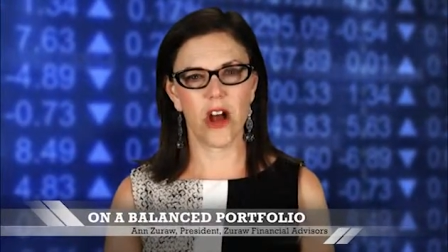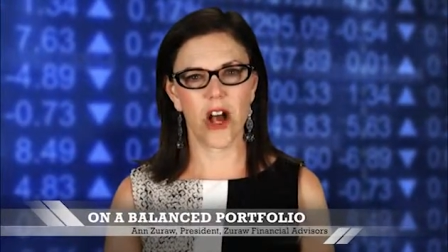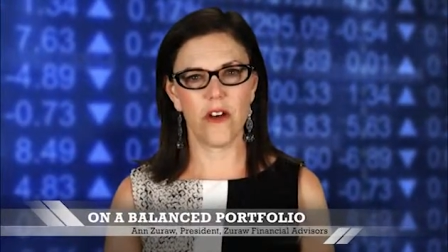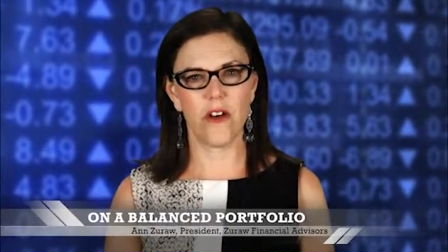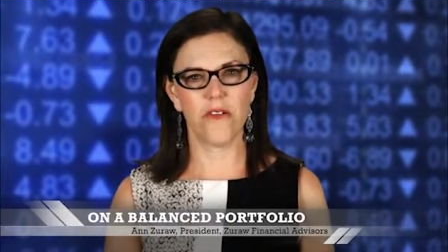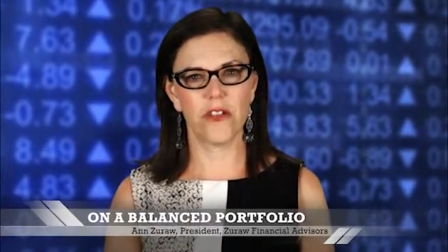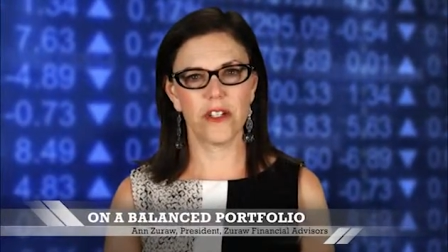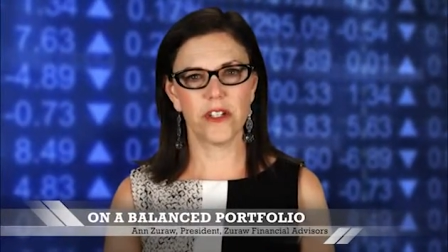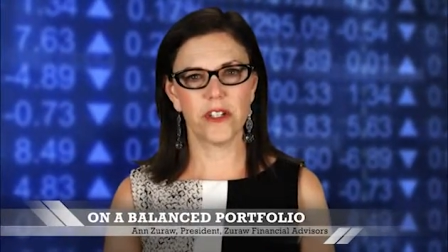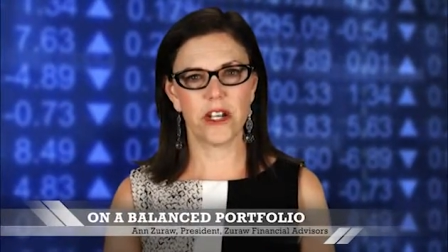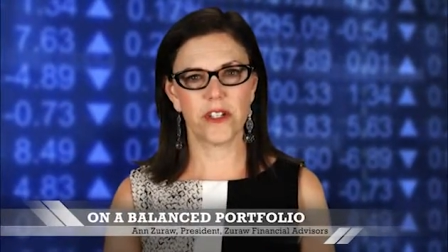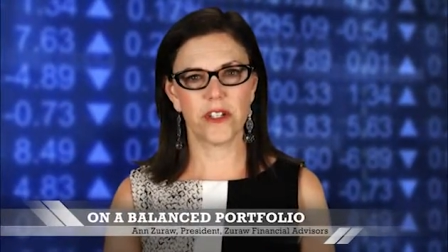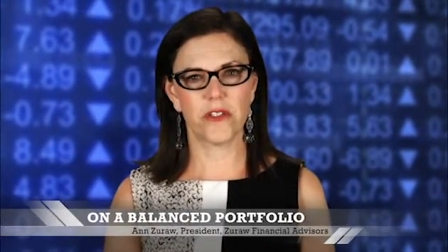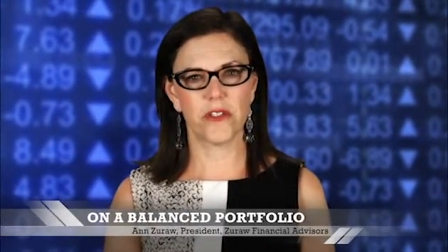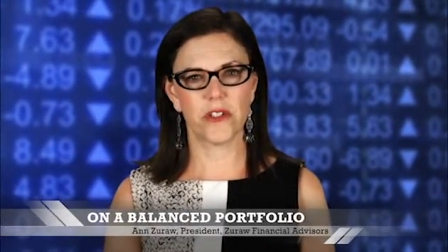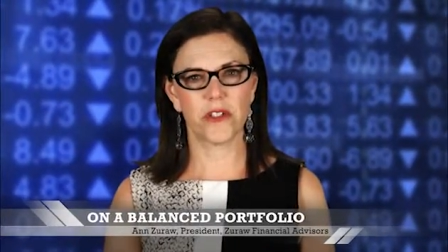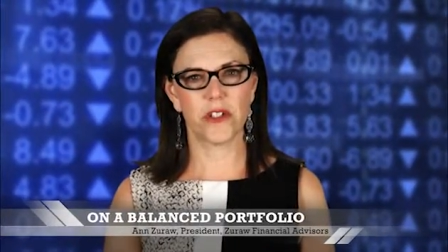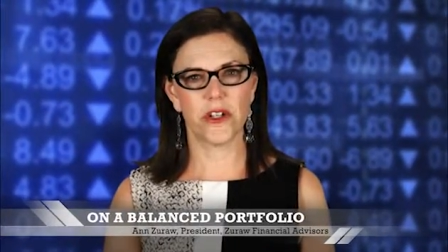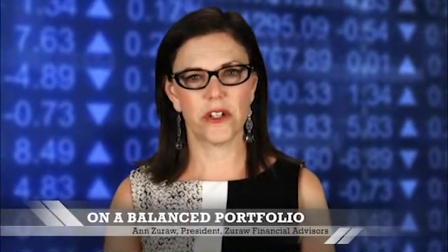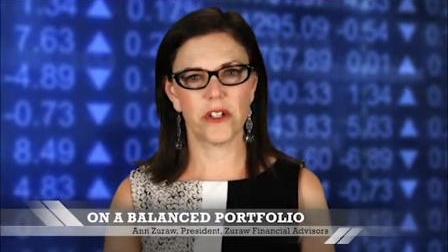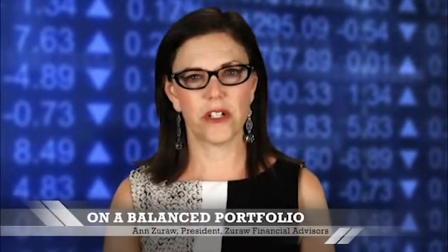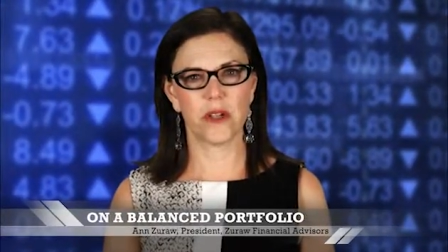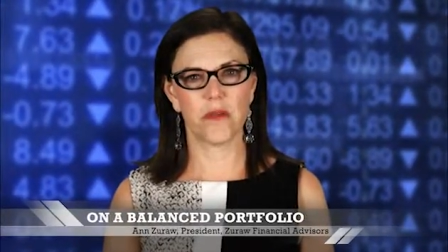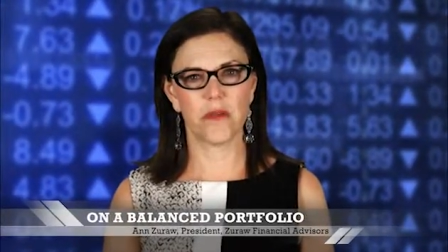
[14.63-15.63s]
often
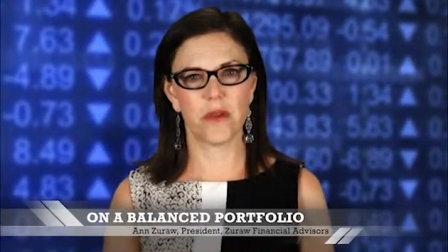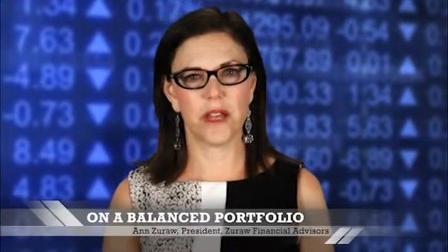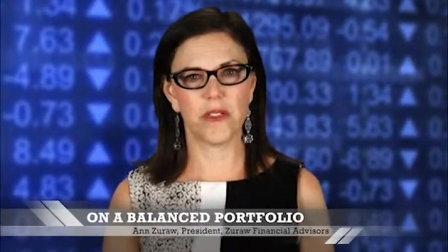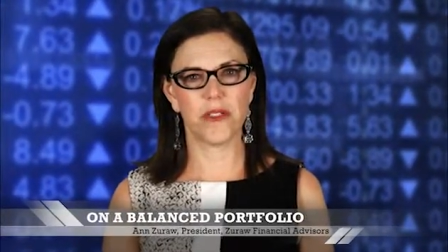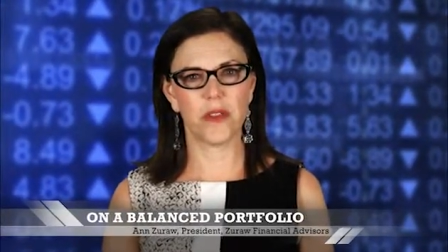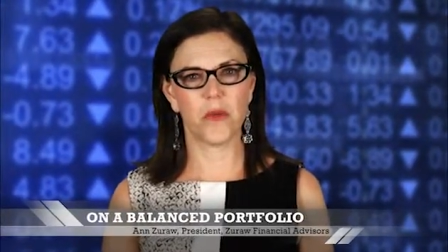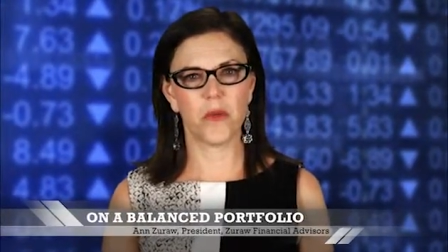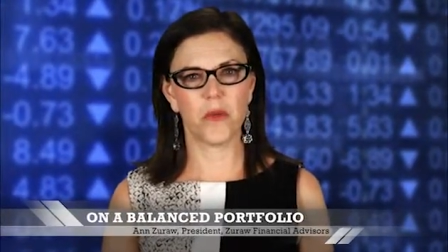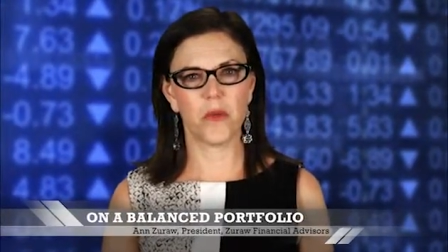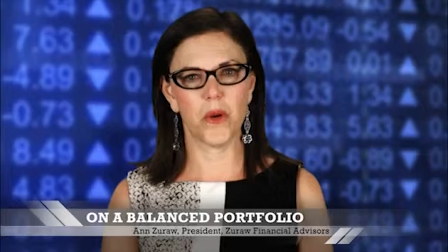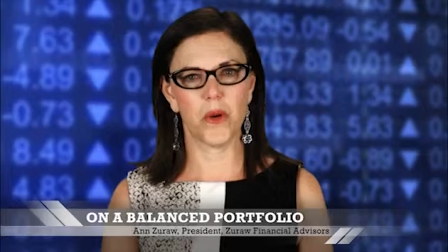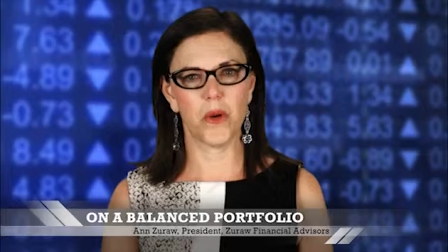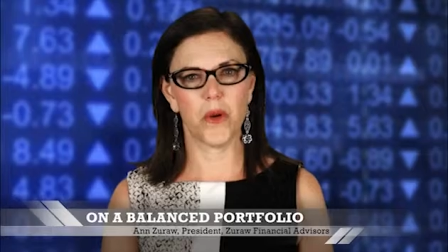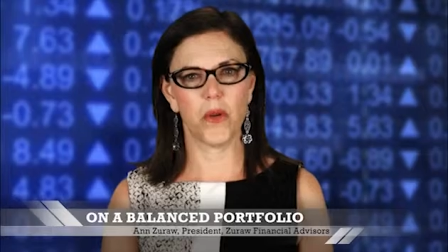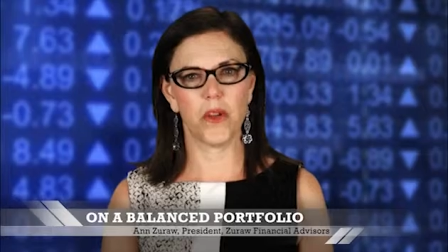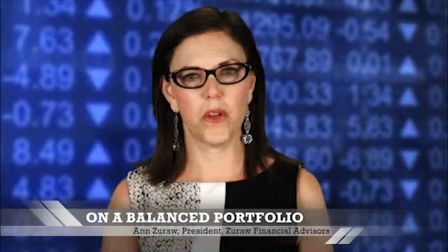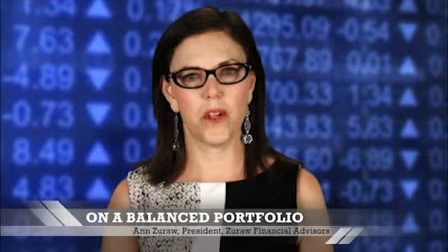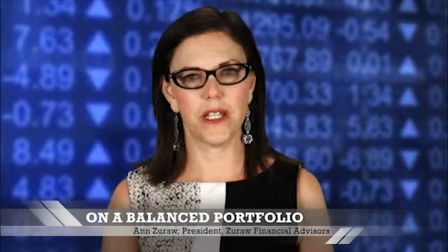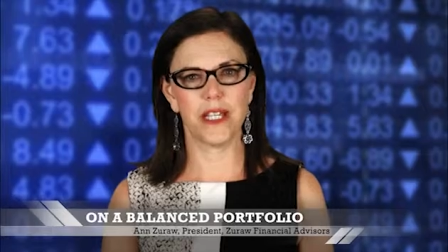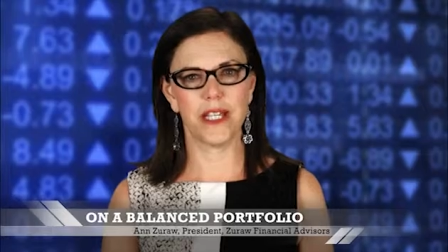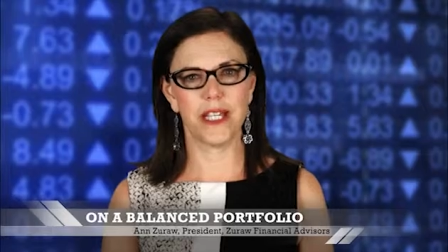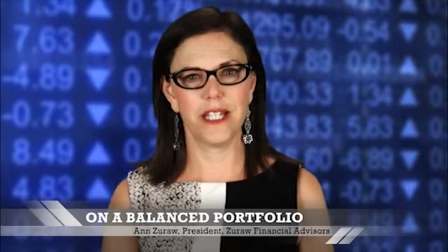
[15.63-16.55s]
uncertain about the role